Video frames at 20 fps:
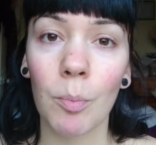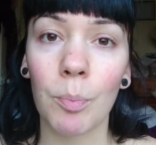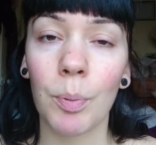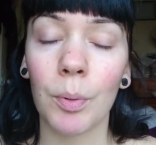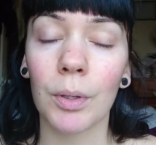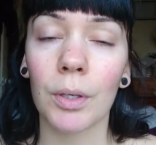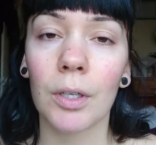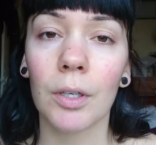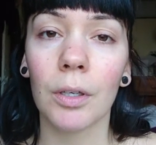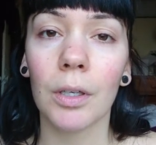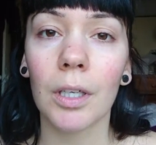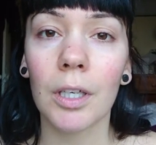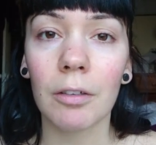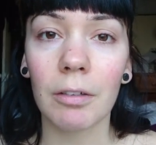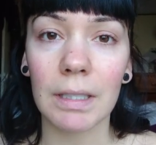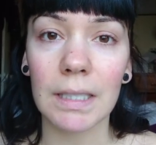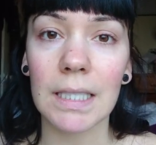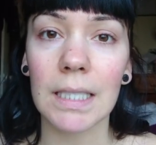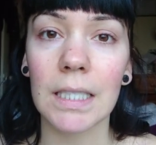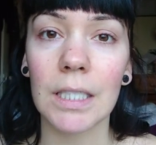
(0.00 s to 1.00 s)
But colour
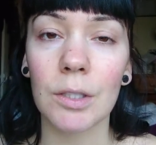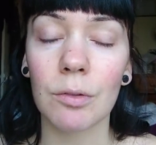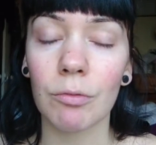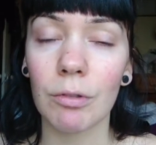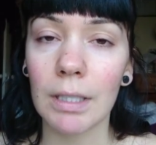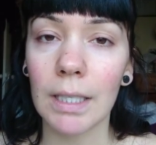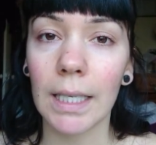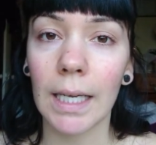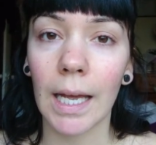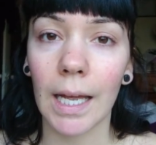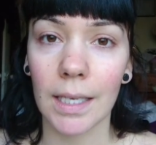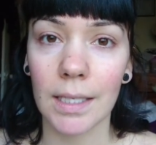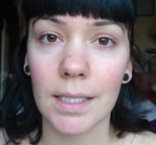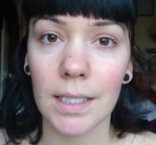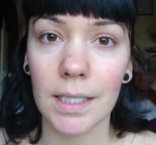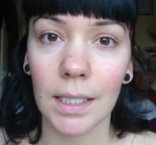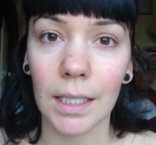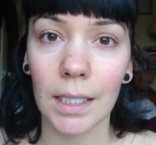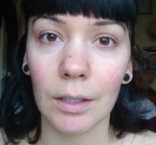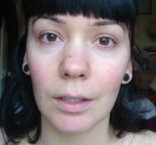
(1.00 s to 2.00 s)
correcting is really
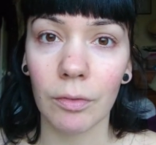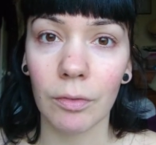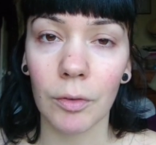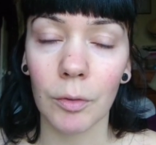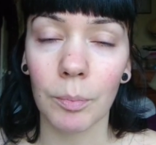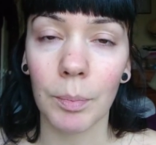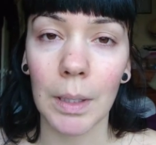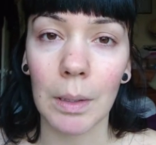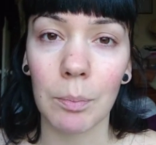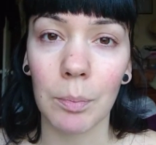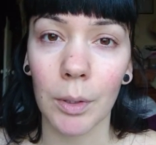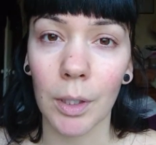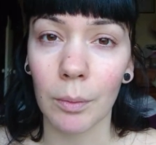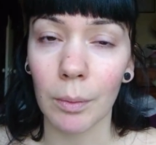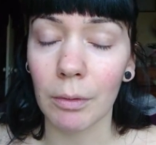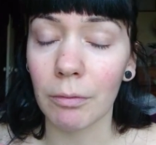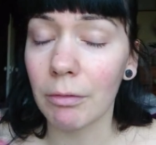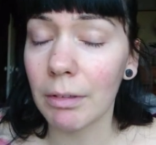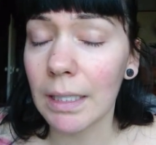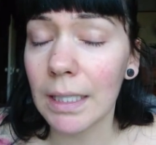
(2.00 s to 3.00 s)
handy for people who
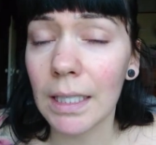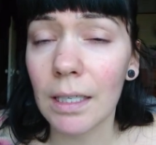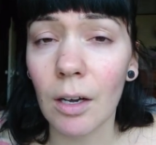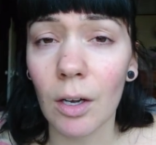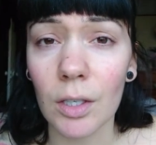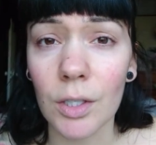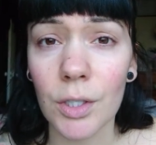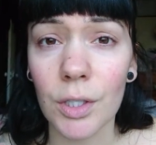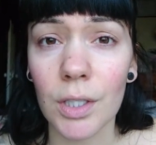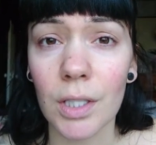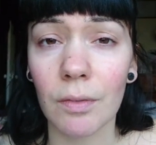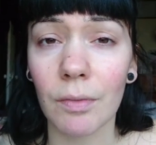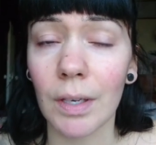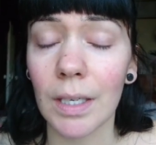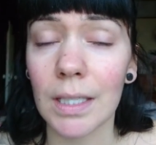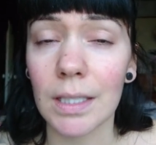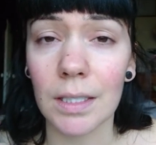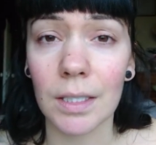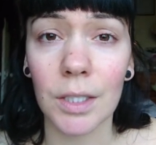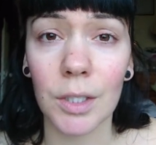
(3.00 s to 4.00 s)
are really conscious of
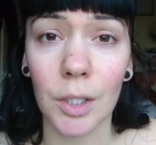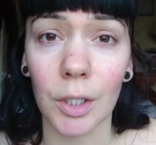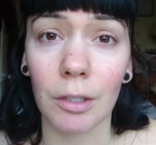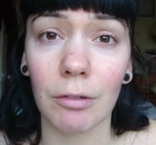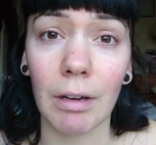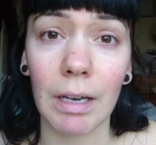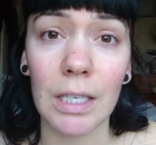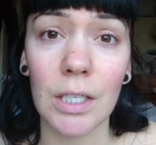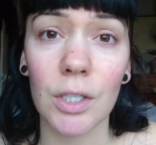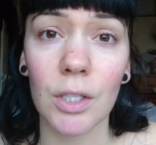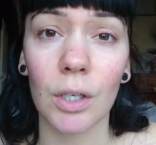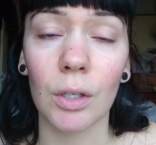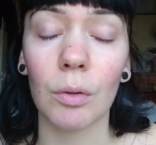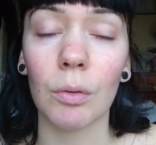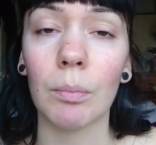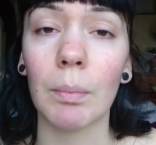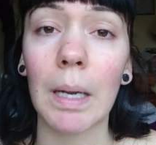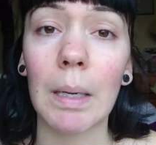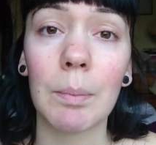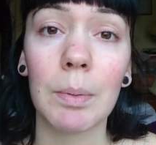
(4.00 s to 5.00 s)
any discoloration,
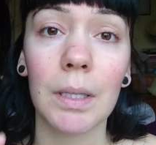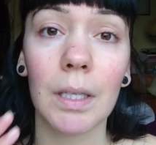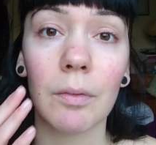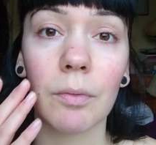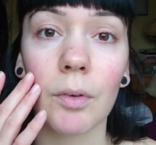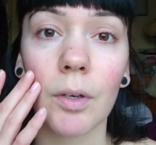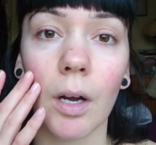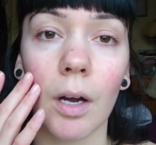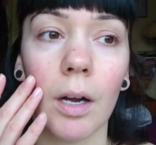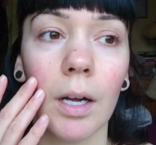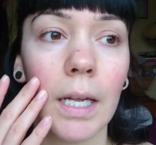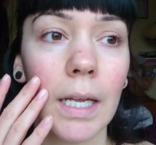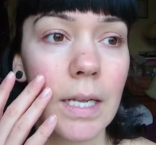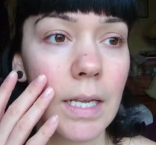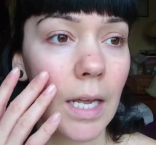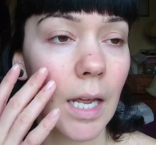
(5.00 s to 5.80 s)
or maybe they've got